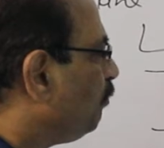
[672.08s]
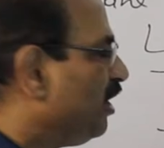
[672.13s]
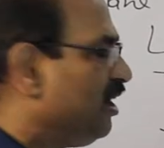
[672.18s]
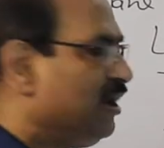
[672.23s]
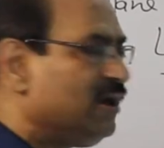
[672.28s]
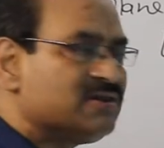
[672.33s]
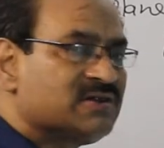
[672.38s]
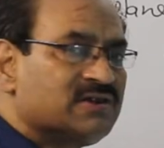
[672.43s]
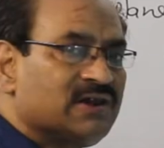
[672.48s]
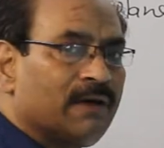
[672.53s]

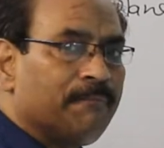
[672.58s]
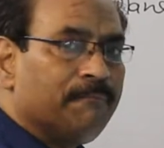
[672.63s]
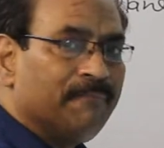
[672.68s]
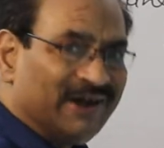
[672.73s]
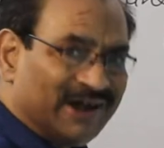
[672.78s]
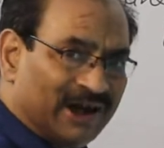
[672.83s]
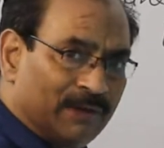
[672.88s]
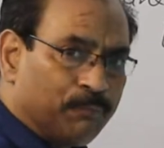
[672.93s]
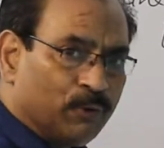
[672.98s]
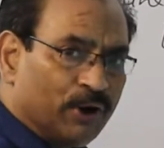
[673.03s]
P is the
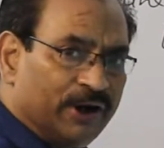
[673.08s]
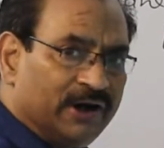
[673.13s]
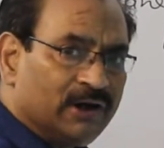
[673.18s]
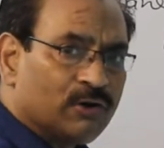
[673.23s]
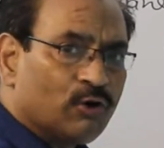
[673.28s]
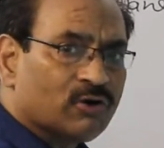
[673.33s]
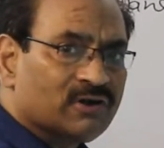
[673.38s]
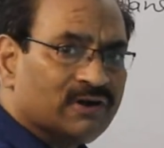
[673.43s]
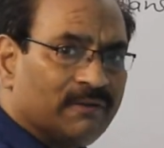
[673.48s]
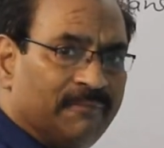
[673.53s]
middle
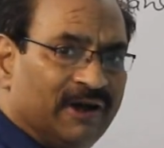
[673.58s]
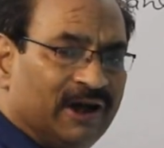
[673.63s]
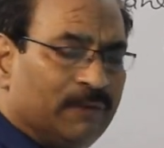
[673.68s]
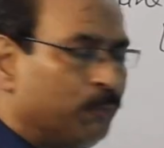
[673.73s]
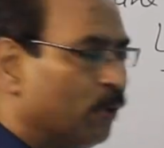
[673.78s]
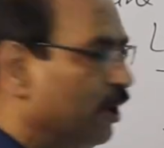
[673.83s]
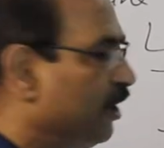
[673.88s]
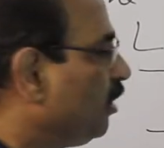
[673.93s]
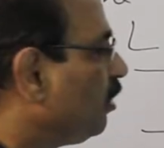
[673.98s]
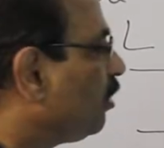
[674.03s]
point or the
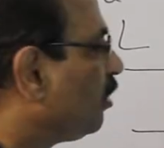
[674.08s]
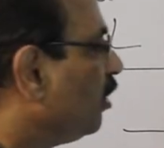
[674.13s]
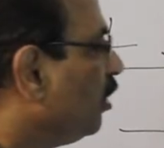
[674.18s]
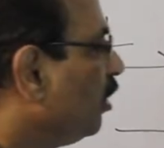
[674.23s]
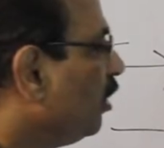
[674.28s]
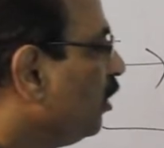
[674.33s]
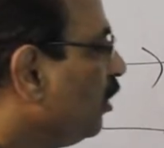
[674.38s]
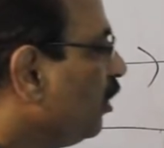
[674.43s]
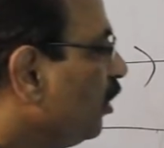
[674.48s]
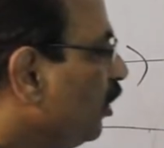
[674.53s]
midpoint.
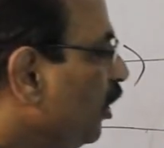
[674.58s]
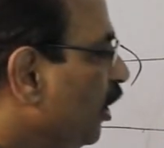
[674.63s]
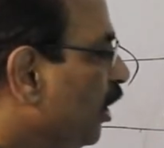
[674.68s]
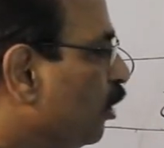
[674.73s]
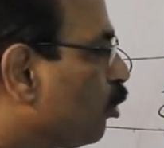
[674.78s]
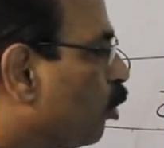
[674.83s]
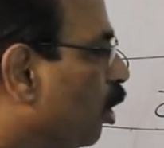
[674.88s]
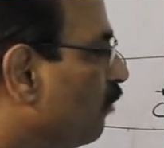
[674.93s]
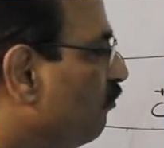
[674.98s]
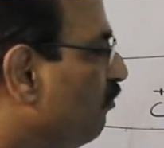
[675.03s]

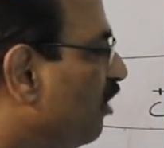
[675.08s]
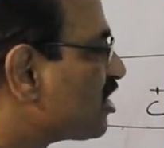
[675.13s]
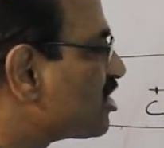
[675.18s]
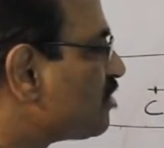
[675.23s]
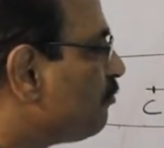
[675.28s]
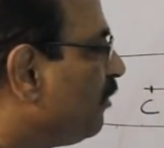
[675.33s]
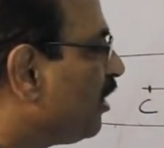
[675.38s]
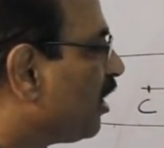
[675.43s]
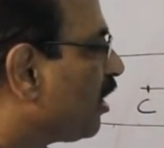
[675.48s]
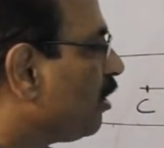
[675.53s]
In
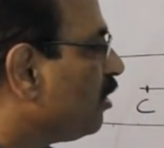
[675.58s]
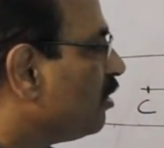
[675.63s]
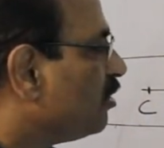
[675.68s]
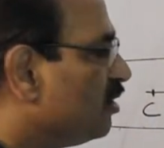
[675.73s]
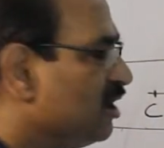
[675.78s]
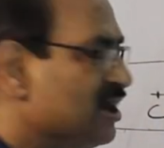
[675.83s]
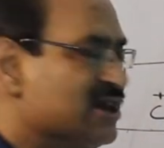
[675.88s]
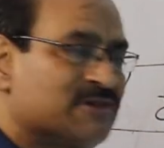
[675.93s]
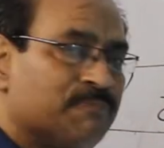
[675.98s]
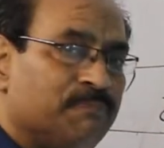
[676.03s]
convex
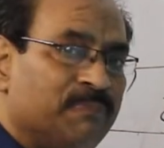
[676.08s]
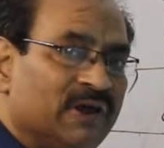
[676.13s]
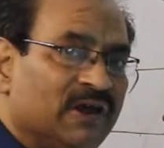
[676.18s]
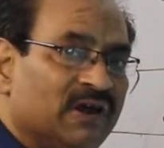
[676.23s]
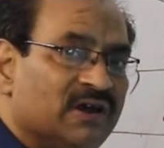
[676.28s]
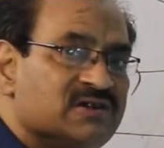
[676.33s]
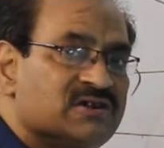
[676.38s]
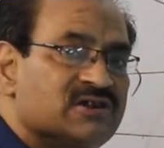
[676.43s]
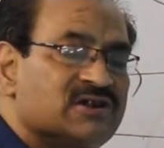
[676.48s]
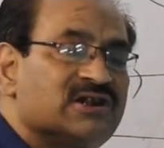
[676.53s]
mirror, this
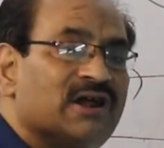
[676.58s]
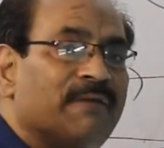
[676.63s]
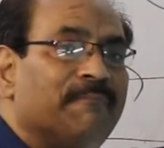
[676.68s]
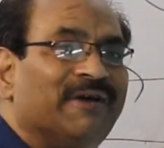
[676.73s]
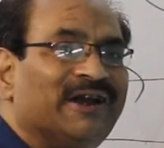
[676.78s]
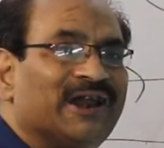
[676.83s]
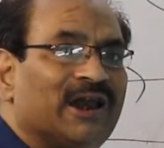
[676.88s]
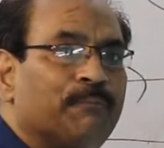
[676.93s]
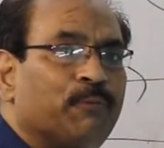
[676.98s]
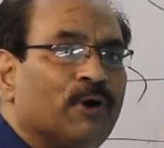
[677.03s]
P is the
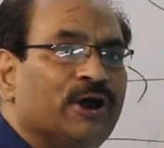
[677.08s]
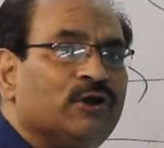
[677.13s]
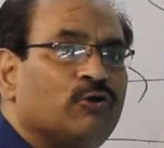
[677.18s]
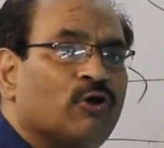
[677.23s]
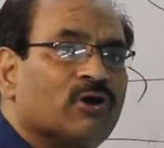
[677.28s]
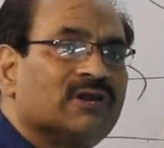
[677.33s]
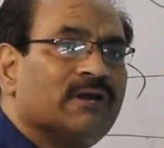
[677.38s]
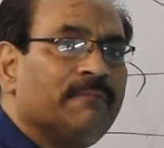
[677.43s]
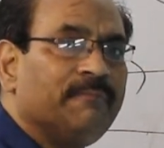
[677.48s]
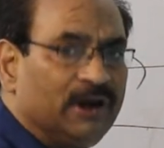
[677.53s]
middle point
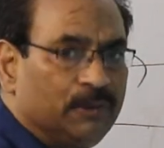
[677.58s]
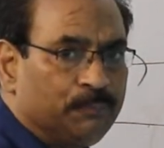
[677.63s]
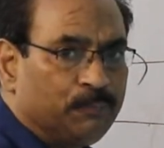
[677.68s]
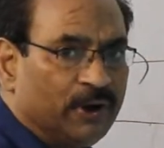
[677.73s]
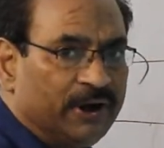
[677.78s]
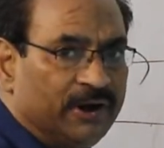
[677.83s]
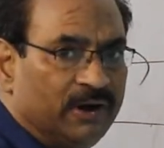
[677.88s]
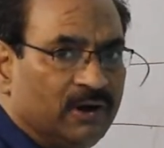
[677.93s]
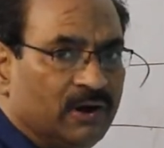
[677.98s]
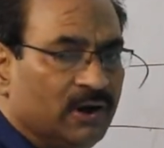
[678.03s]
or the
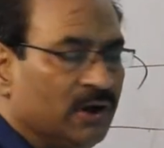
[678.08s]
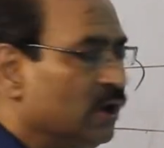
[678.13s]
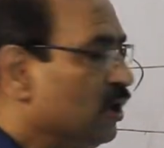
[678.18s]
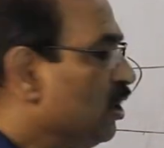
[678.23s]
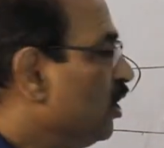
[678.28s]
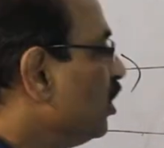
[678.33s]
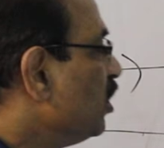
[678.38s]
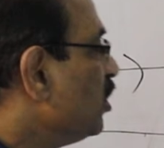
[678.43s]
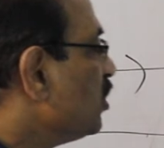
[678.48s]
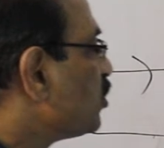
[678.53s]

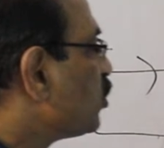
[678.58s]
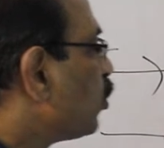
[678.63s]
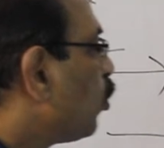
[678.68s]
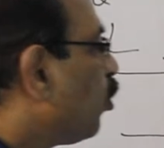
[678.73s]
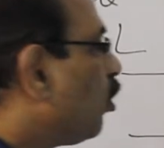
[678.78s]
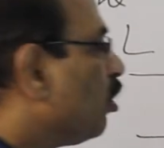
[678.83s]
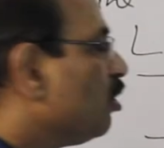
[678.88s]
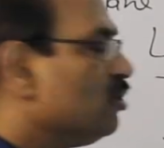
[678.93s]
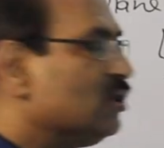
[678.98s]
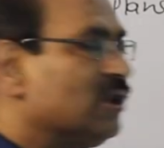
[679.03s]
midpoint.
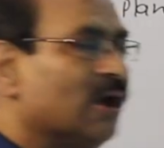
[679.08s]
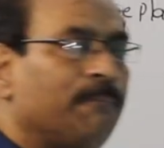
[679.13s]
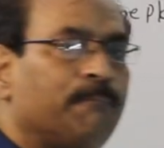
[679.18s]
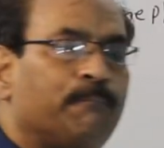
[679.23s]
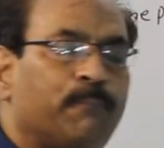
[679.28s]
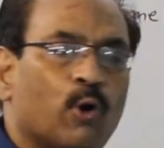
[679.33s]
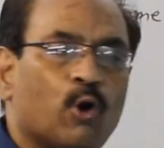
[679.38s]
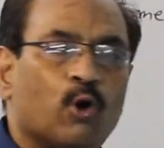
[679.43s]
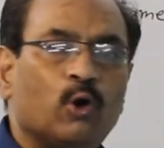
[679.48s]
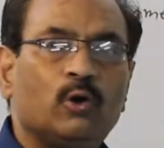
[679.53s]
So the
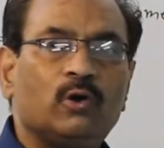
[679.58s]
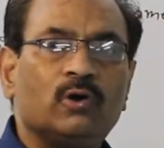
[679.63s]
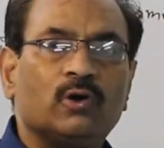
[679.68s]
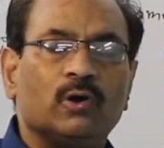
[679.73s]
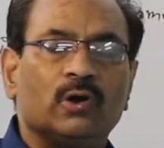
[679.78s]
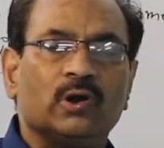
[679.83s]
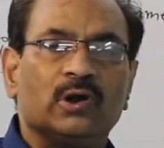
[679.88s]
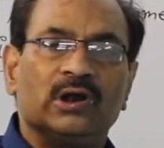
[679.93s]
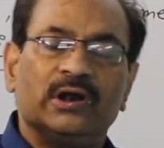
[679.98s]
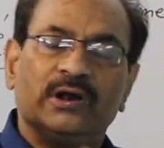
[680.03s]

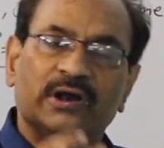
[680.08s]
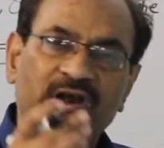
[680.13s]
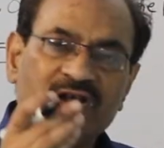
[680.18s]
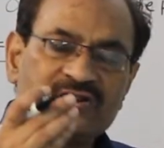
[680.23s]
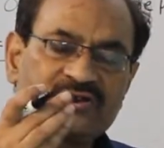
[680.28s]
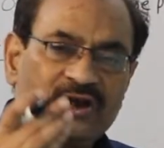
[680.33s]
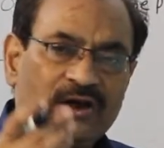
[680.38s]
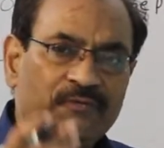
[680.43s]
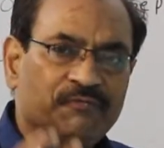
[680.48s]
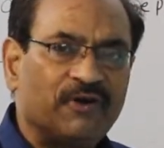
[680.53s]
pole
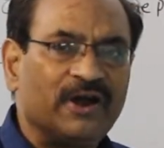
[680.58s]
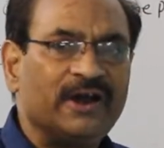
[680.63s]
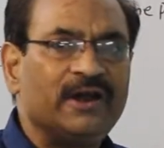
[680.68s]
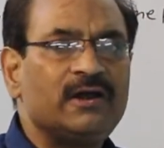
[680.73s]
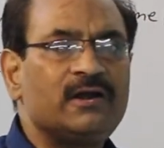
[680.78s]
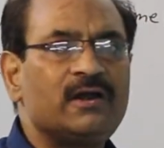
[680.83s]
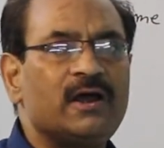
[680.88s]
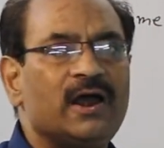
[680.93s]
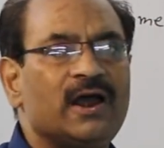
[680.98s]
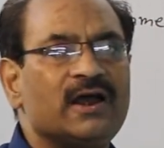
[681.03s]
is
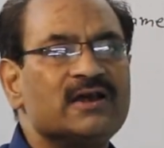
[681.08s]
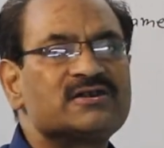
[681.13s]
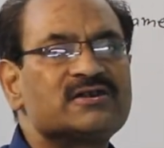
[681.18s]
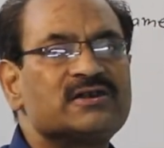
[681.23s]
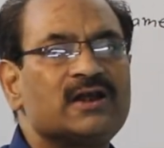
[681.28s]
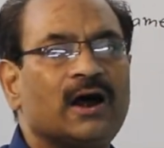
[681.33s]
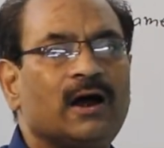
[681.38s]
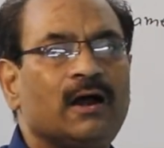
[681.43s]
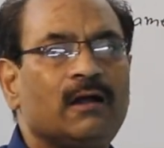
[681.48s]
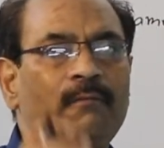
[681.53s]
defined
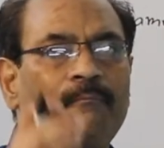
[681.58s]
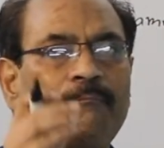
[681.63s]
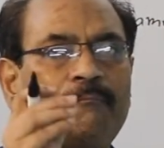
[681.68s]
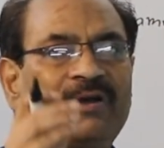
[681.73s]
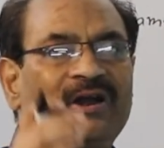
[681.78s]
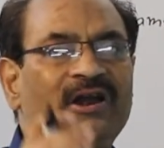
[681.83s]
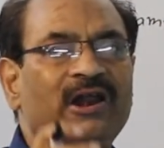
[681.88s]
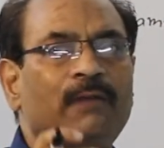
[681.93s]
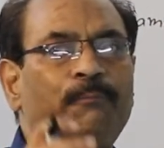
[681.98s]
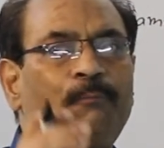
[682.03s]
as the
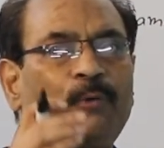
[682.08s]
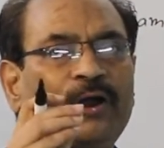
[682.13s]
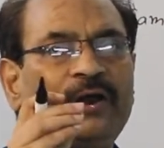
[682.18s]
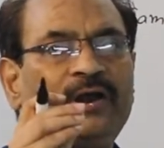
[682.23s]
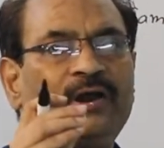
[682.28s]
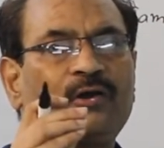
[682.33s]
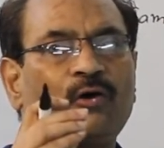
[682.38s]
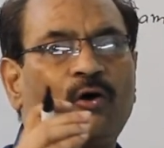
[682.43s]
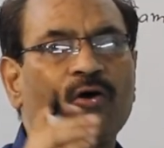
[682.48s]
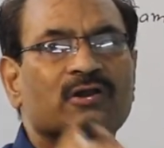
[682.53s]
middle
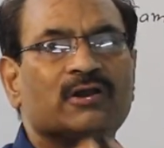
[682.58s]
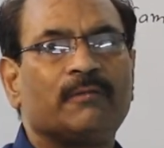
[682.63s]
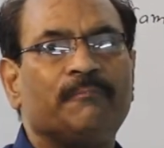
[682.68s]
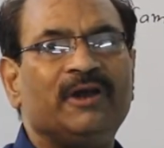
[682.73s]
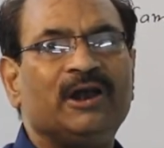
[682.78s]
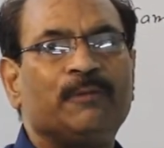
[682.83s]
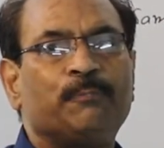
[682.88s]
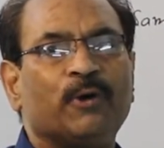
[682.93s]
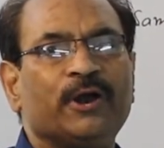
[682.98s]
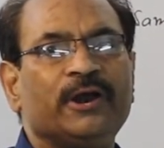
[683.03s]
point or the
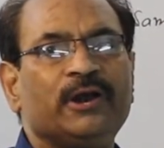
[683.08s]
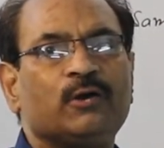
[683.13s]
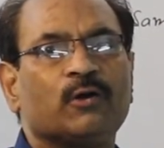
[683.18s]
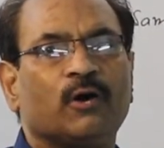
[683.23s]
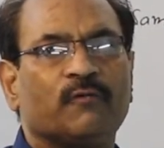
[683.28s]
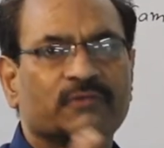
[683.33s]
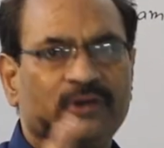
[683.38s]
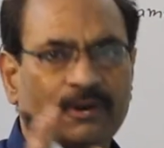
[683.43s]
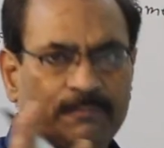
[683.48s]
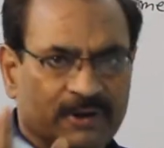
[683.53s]
midpoint
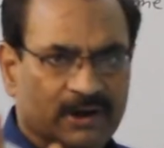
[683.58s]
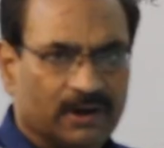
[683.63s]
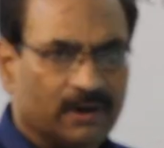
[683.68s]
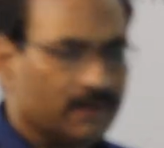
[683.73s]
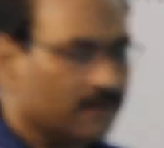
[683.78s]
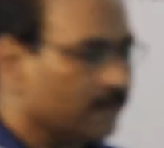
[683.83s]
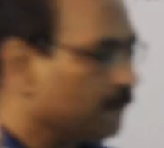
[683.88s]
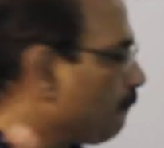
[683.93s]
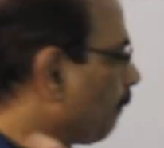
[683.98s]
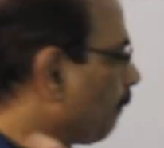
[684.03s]
of the mirror.